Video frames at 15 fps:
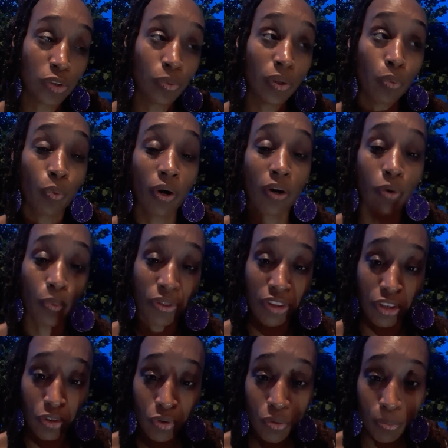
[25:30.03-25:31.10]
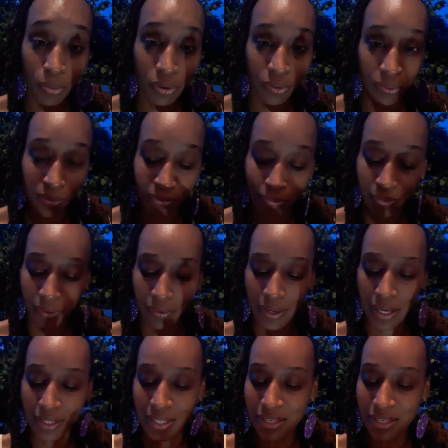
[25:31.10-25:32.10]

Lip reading: work with the new moon. Right?